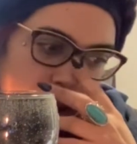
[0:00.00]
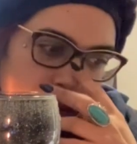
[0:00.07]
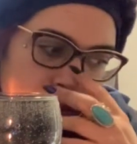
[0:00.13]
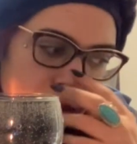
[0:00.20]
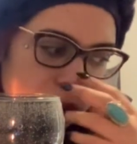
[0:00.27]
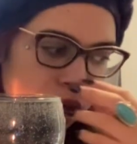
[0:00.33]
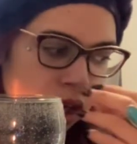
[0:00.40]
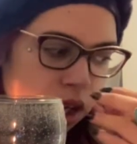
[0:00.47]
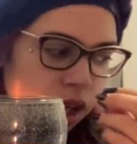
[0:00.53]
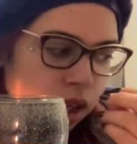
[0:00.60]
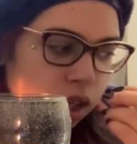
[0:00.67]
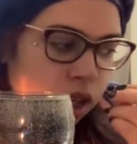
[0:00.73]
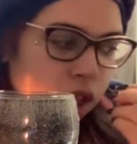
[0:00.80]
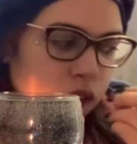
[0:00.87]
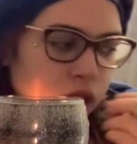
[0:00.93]

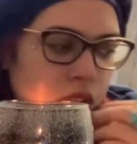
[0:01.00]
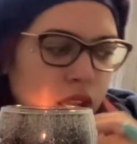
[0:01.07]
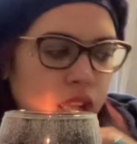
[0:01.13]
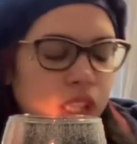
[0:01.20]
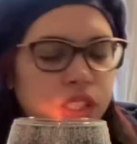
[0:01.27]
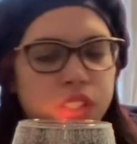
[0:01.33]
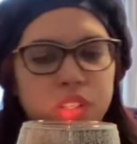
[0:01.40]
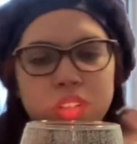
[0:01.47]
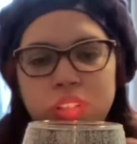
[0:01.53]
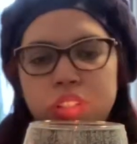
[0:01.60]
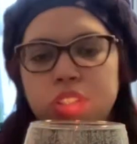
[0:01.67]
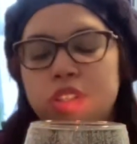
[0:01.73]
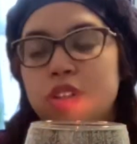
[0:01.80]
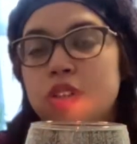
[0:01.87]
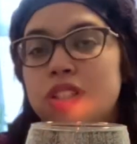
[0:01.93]
but you're
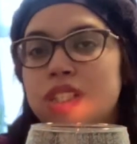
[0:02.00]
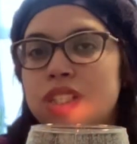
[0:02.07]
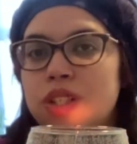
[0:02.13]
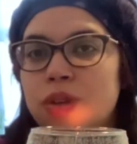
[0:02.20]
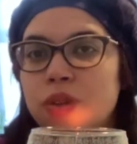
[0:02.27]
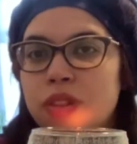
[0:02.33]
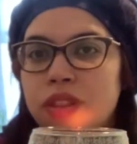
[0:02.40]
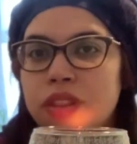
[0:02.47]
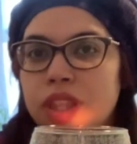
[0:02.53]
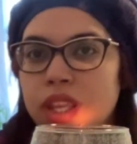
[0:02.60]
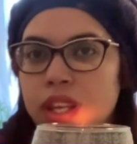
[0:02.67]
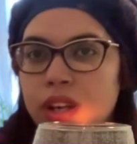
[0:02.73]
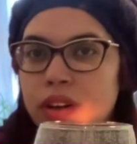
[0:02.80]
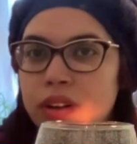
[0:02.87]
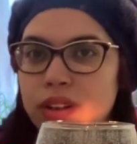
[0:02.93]
you're still
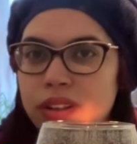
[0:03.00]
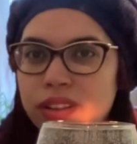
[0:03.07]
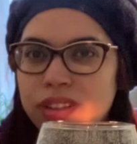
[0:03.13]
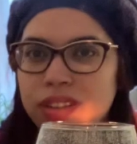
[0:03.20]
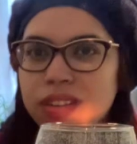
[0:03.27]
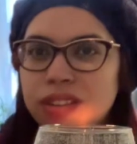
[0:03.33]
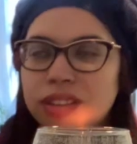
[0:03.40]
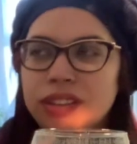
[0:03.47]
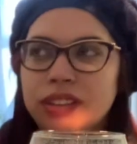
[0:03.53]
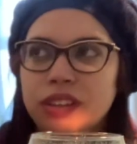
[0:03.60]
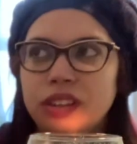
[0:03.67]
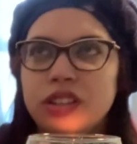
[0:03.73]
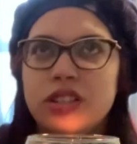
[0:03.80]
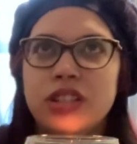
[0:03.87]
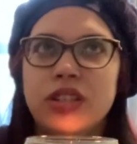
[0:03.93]
there
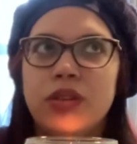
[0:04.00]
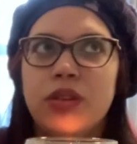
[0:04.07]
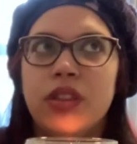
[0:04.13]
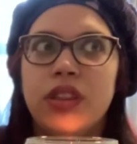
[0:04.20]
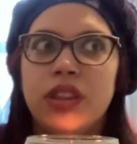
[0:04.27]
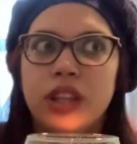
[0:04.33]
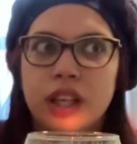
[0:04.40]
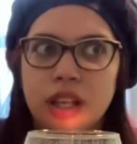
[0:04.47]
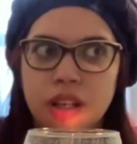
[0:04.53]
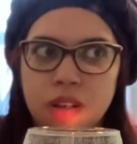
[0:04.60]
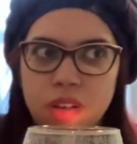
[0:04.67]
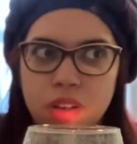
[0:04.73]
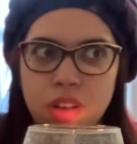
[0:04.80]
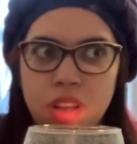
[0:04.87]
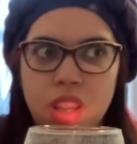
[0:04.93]
you're still
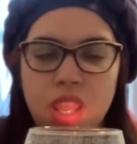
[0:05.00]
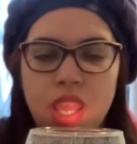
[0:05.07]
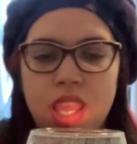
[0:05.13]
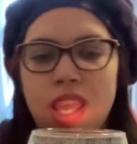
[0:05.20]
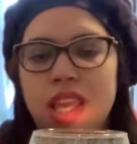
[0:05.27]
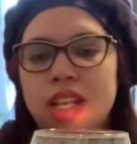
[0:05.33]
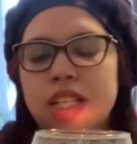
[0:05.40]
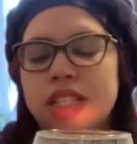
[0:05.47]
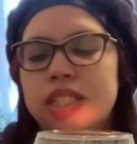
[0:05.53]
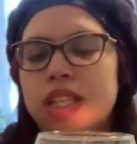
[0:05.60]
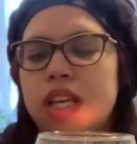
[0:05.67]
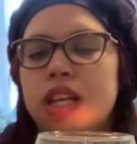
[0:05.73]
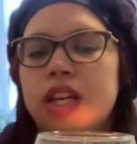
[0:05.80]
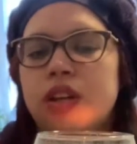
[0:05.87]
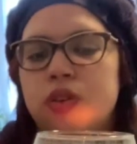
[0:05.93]
there and it's
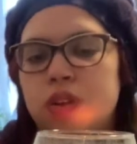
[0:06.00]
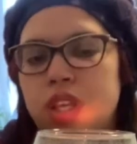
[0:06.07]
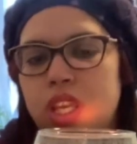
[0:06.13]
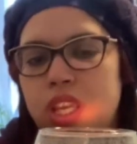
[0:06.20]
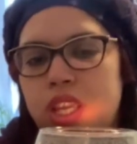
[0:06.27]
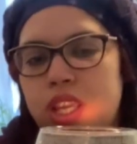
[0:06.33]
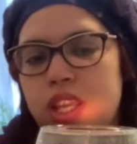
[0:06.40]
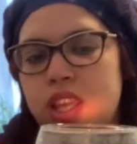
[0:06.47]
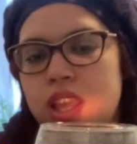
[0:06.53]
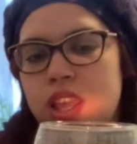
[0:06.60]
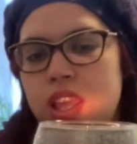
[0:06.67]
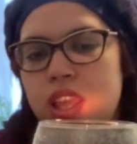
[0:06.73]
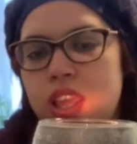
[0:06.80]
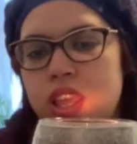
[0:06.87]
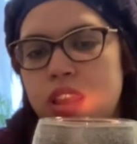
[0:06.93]
like okay
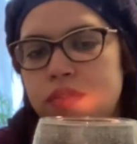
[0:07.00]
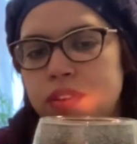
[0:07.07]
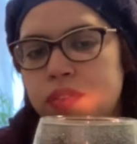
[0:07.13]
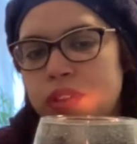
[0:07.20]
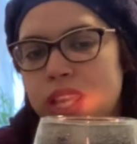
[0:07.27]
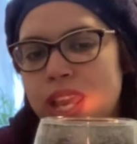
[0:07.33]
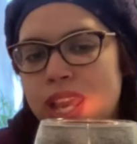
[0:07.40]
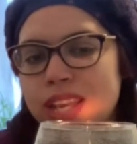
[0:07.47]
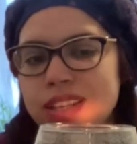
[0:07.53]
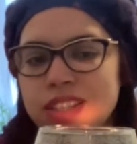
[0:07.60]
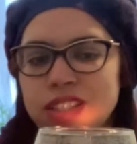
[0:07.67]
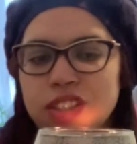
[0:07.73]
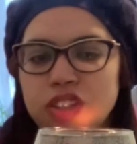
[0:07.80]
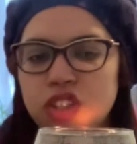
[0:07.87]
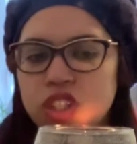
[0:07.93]
if, if it
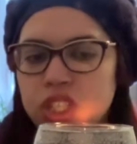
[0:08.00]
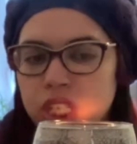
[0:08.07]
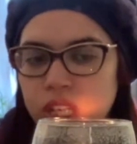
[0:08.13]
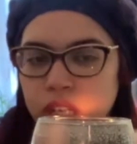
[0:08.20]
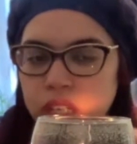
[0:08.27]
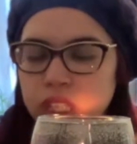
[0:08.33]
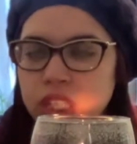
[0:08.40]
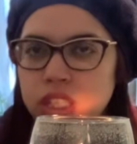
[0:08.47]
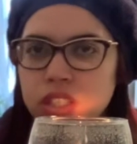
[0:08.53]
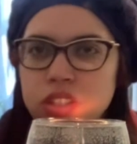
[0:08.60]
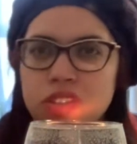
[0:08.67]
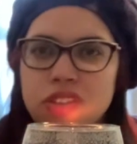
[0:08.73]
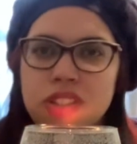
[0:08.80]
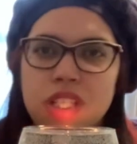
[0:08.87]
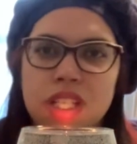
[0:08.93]
hasn't
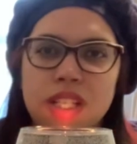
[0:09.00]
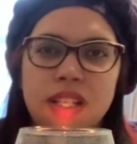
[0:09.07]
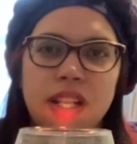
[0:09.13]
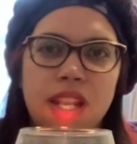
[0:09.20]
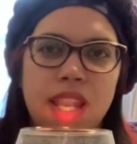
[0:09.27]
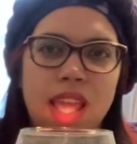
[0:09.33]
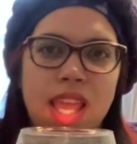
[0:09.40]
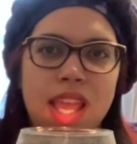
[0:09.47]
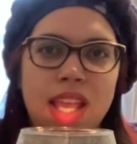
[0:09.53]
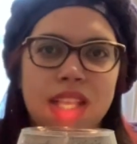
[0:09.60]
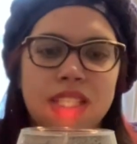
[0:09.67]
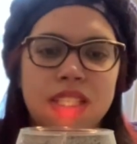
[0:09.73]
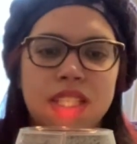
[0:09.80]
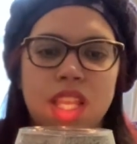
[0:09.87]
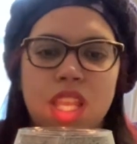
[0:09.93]
changed in the
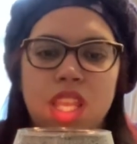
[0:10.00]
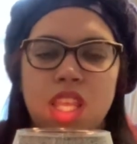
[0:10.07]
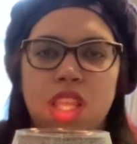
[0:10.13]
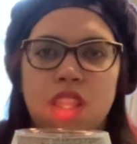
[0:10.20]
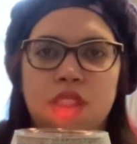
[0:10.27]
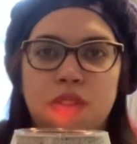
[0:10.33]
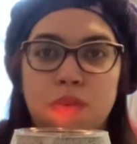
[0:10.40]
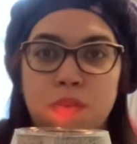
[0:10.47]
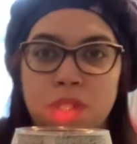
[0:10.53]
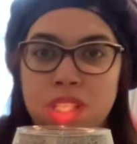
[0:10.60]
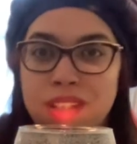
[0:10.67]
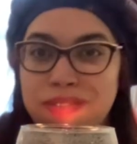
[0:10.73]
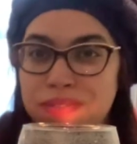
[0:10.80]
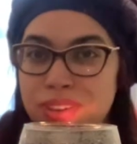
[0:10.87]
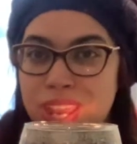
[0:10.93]
last
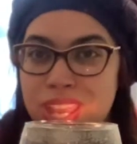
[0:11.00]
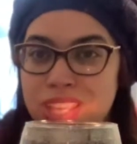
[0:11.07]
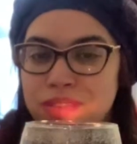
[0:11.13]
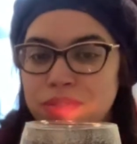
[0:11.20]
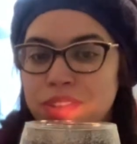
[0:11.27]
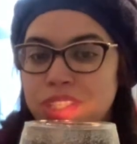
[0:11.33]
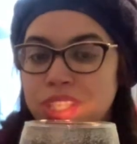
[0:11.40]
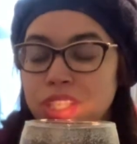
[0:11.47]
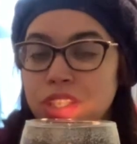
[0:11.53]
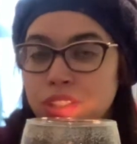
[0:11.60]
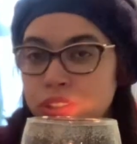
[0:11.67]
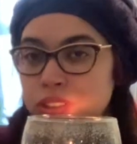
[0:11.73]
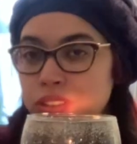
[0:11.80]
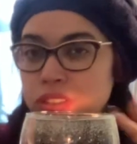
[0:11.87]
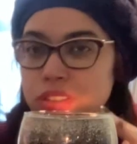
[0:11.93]
three five
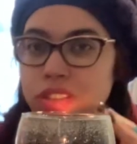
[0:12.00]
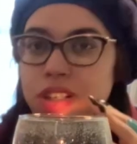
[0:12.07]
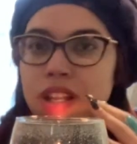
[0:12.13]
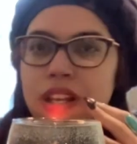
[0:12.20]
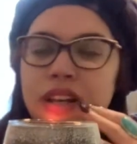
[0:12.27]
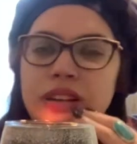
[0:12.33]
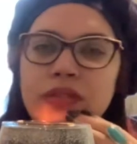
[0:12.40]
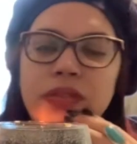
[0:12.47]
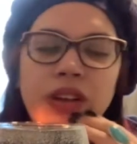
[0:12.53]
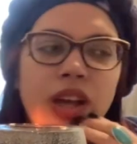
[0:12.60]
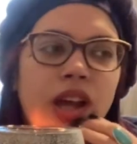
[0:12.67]
years love